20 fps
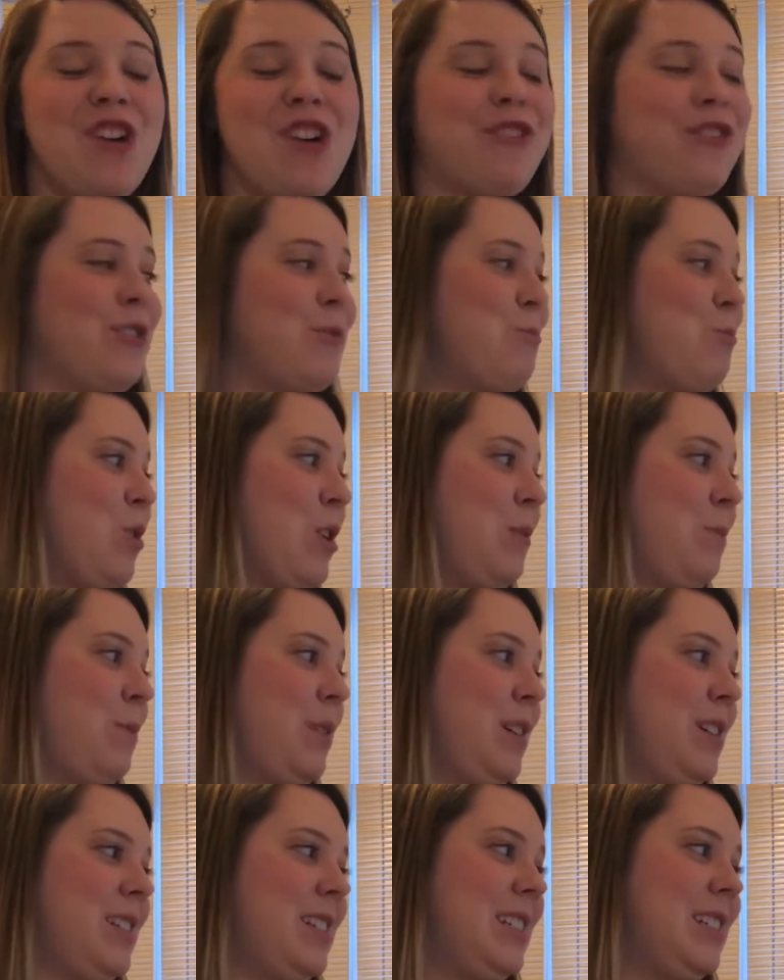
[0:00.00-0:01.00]
from one
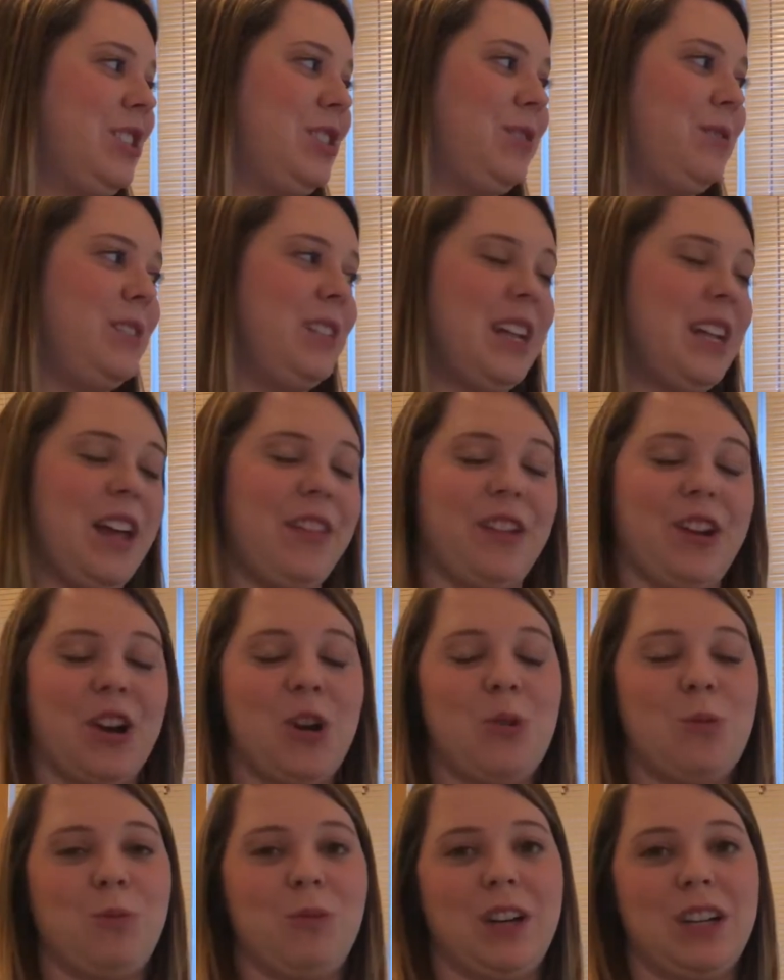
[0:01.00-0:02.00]
person to
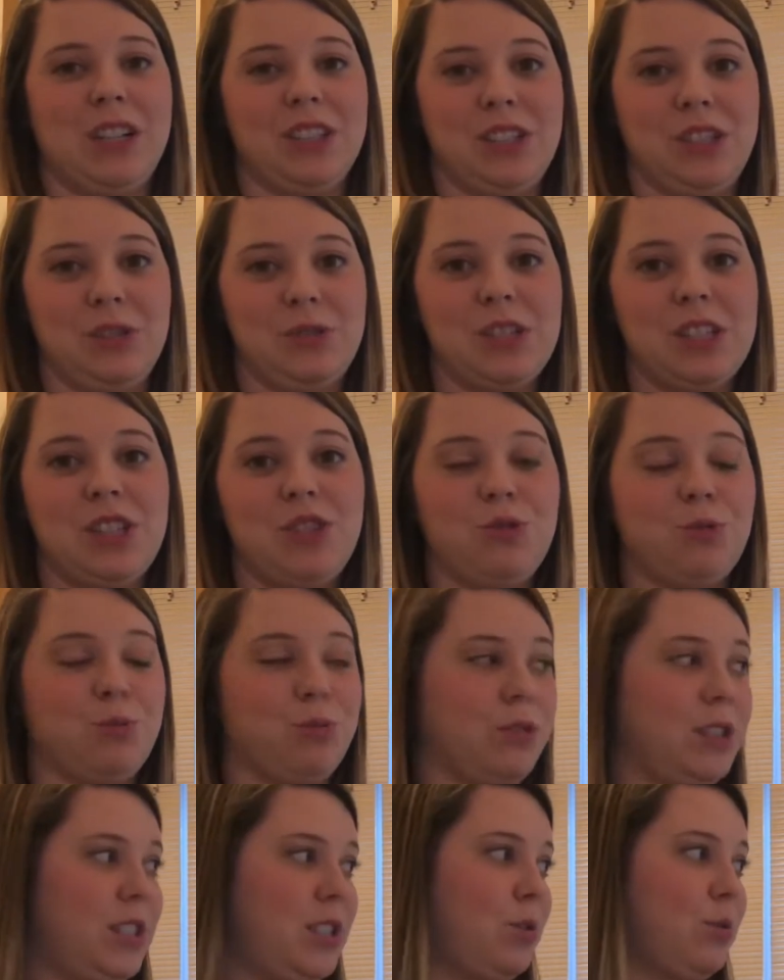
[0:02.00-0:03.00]
another while using
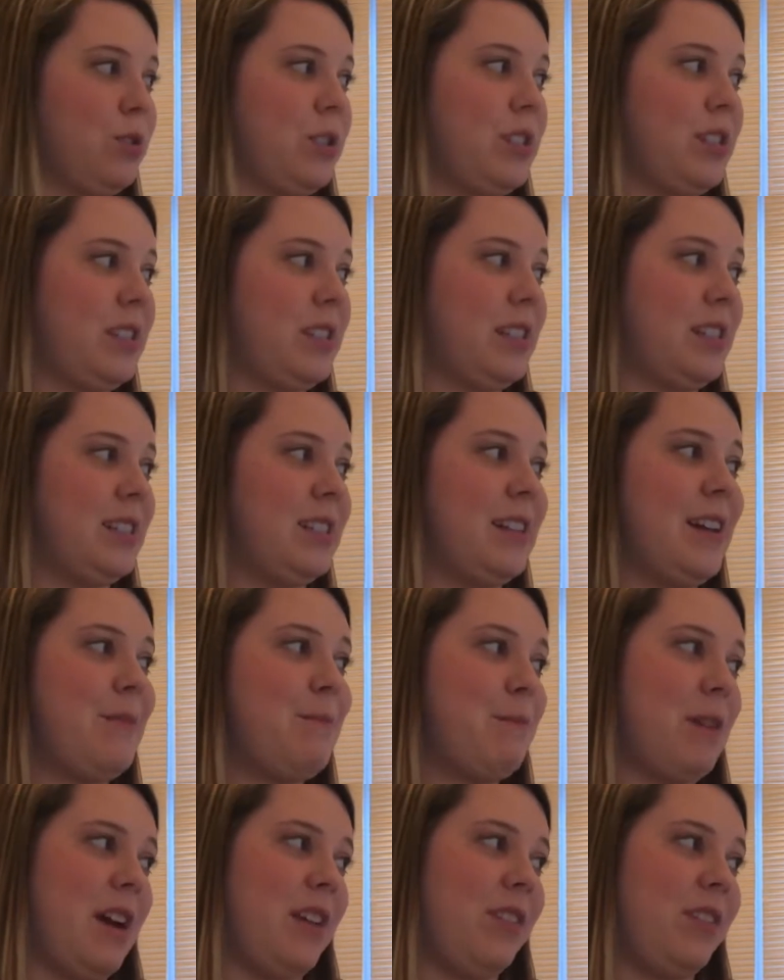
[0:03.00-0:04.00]
resources
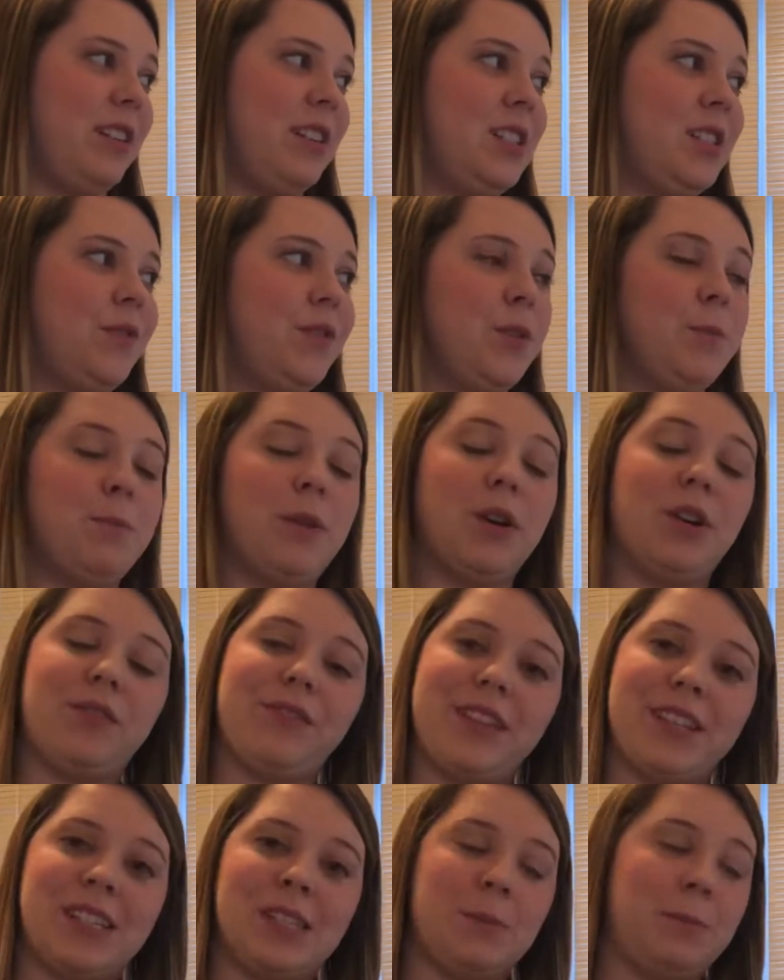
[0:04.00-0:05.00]
and methods for both
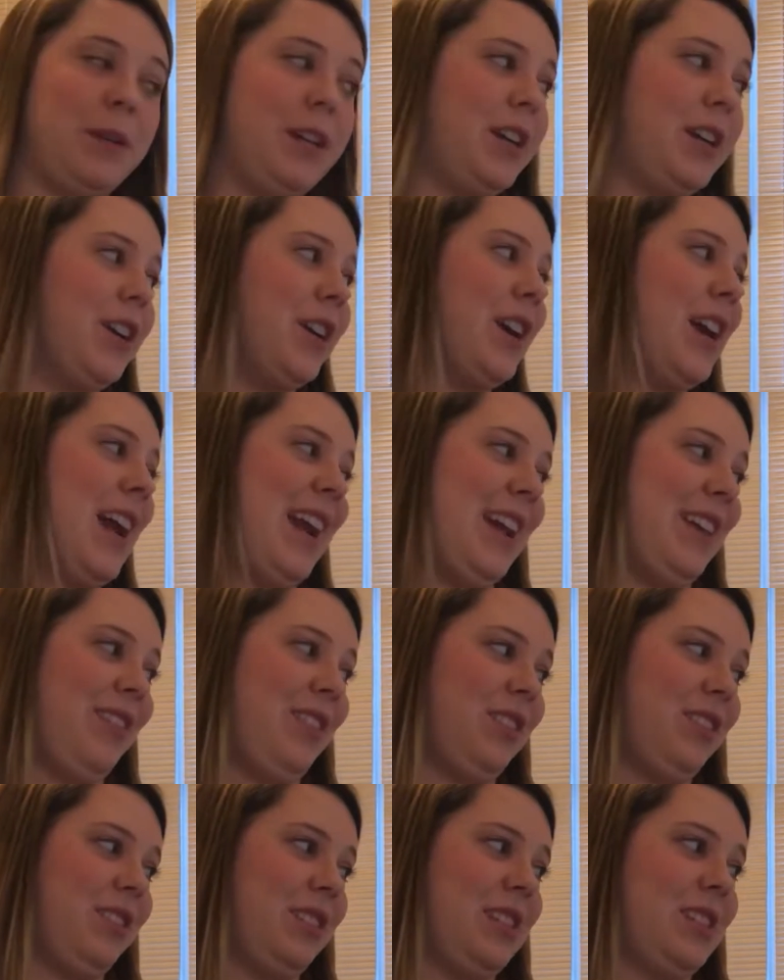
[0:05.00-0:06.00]
the speaker
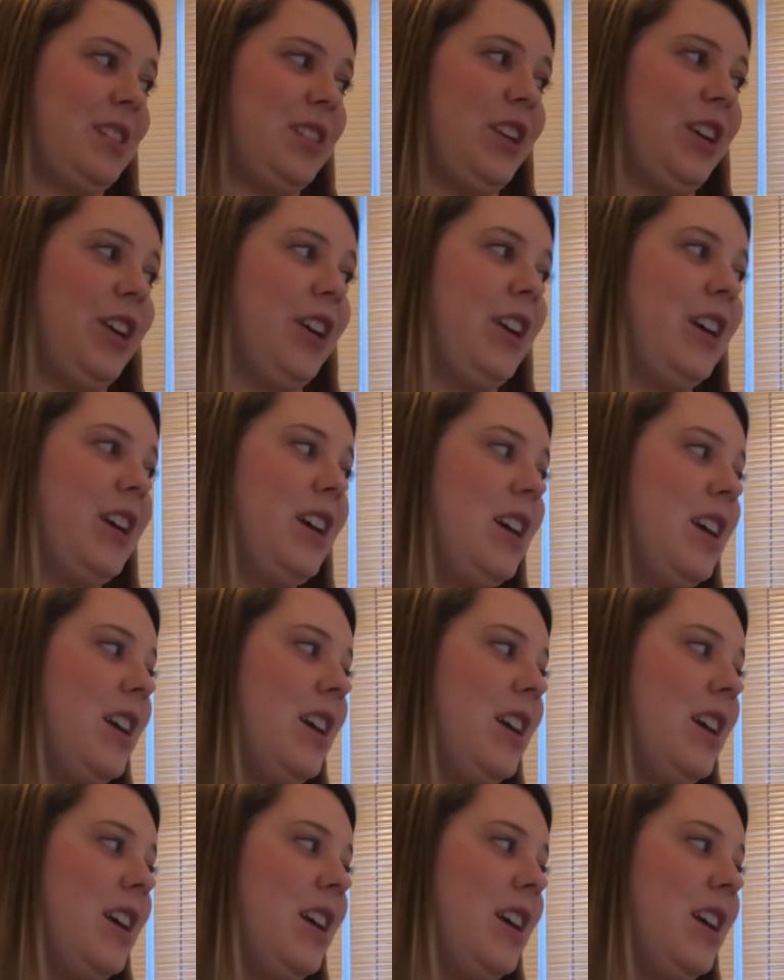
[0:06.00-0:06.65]
and the listener.